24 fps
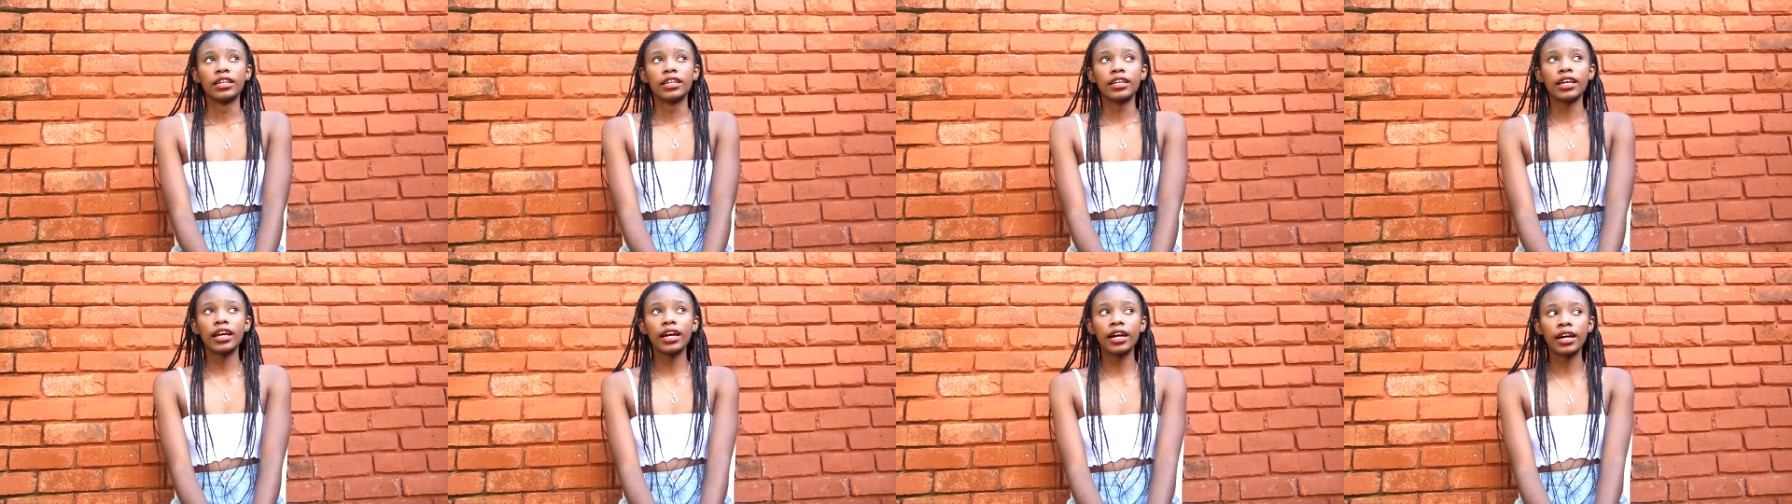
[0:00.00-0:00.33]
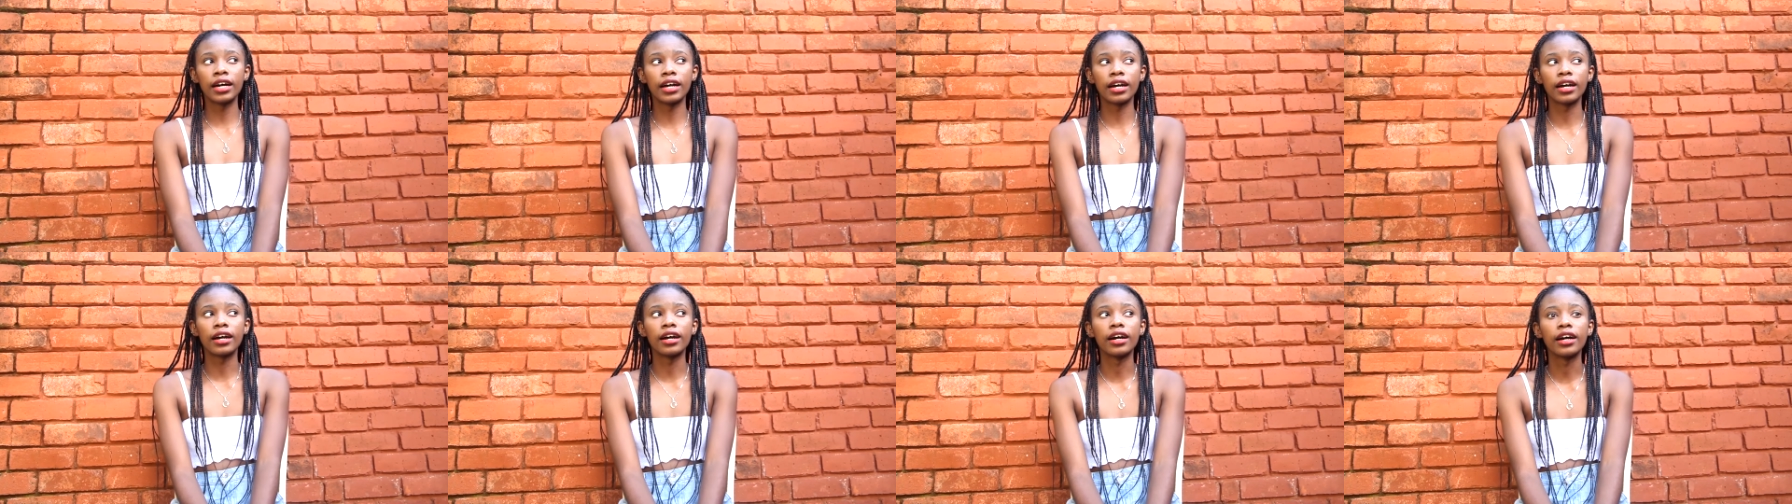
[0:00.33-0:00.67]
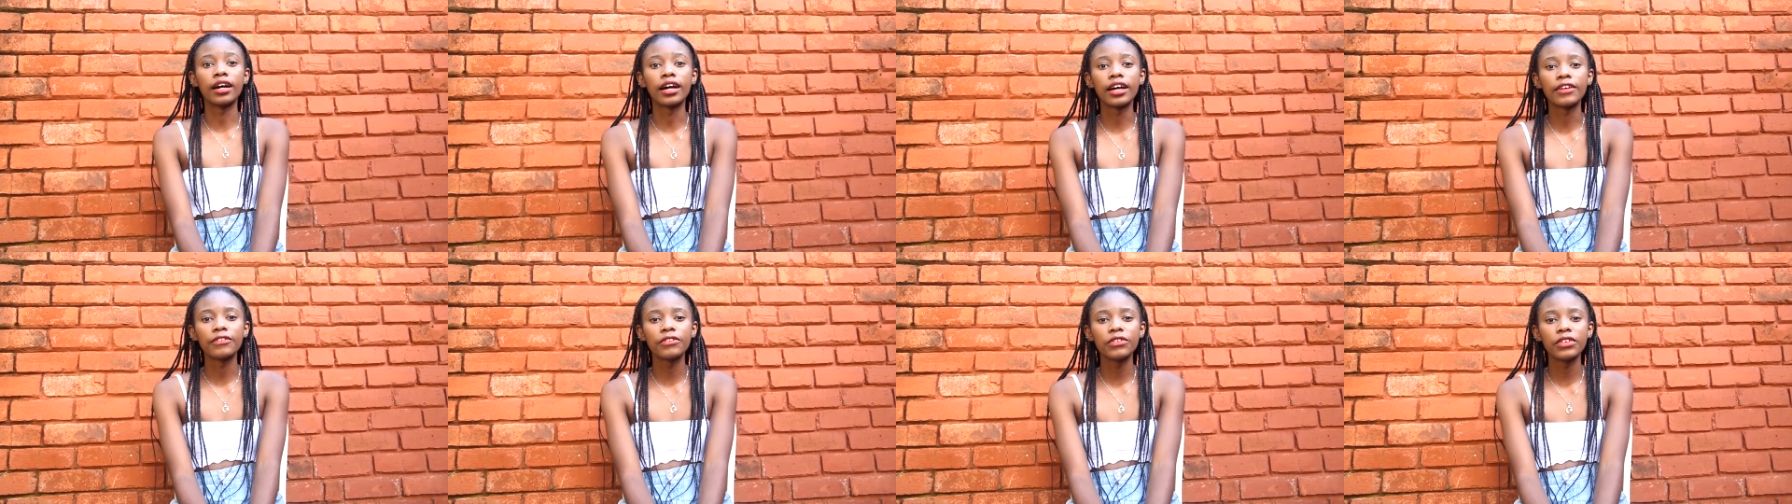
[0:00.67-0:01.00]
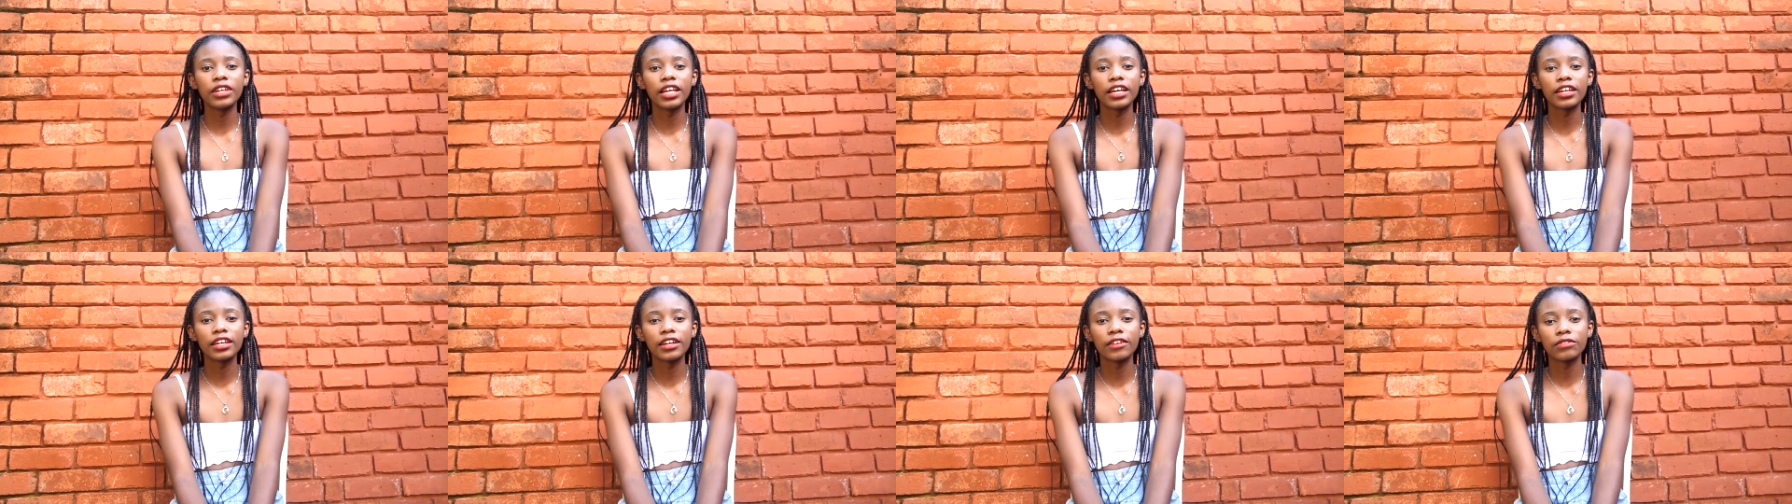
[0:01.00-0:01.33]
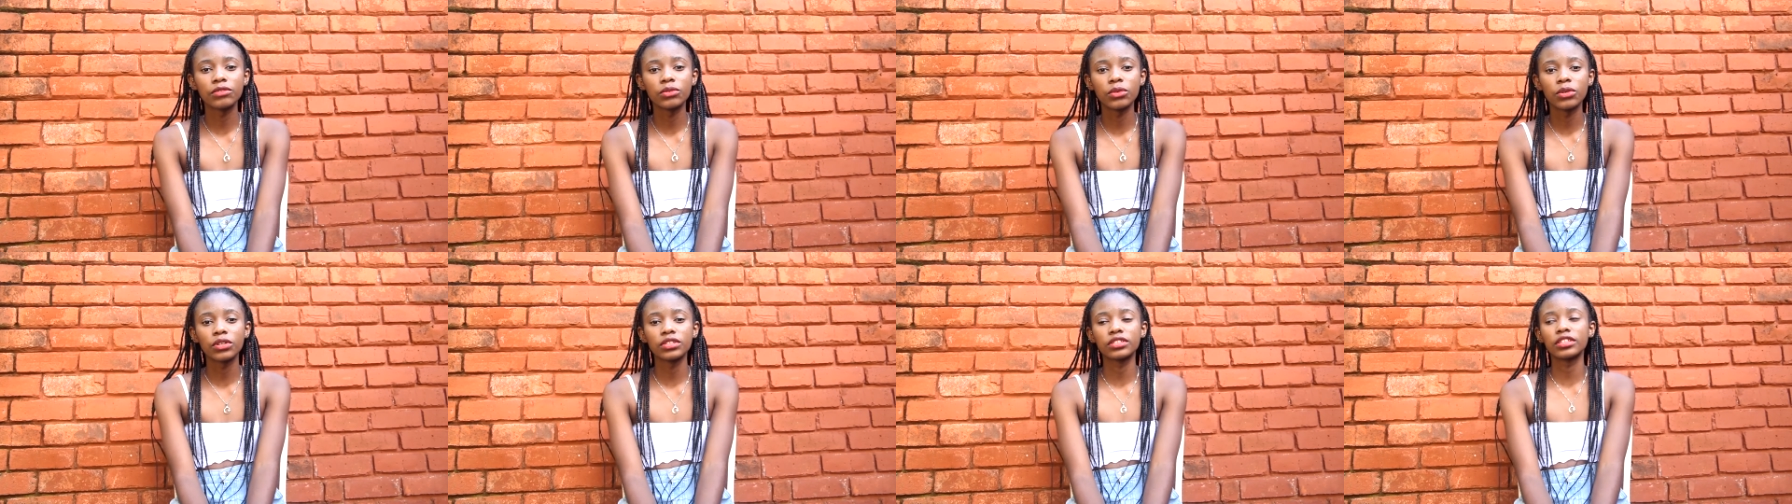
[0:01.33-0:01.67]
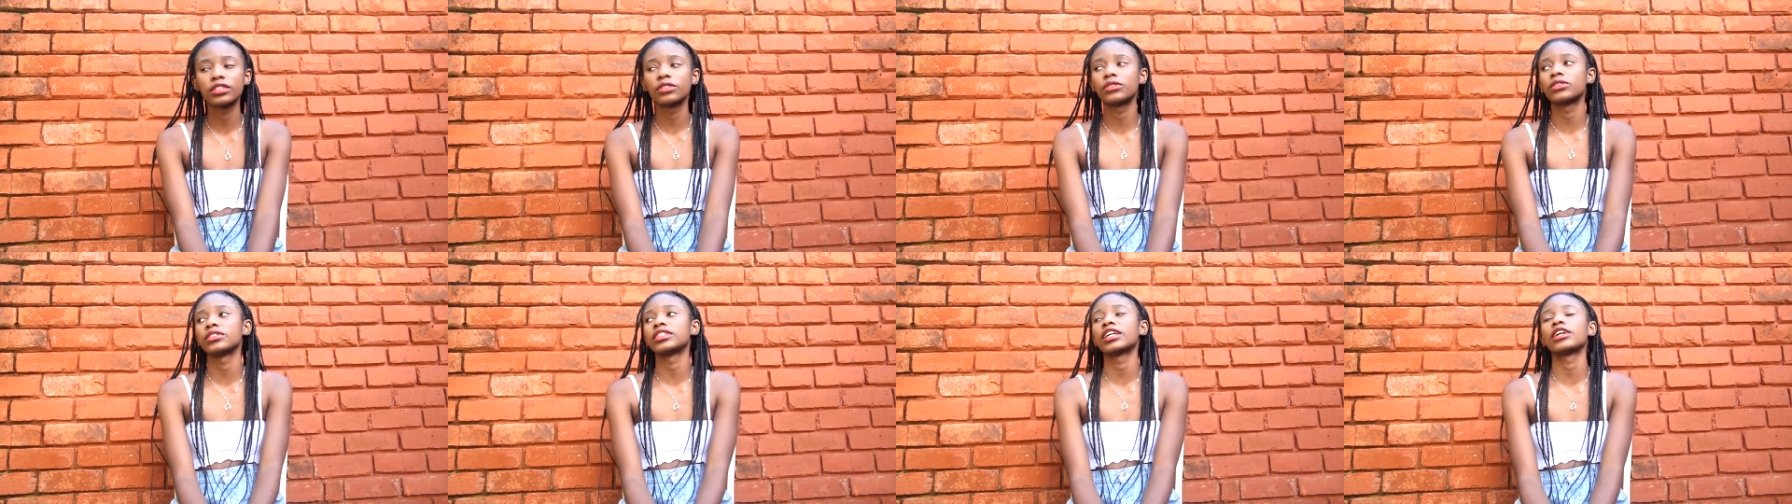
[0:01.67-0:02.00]
Yeah, I feel like I've talked
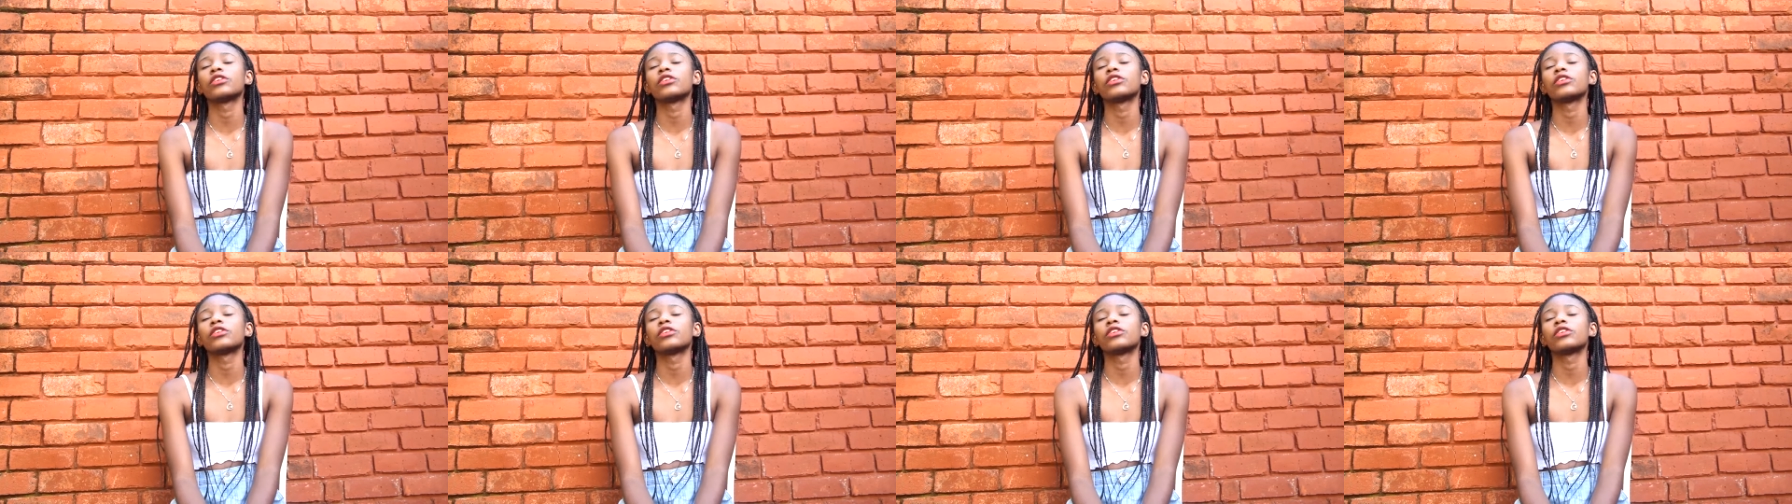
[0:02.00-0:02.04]
a lot.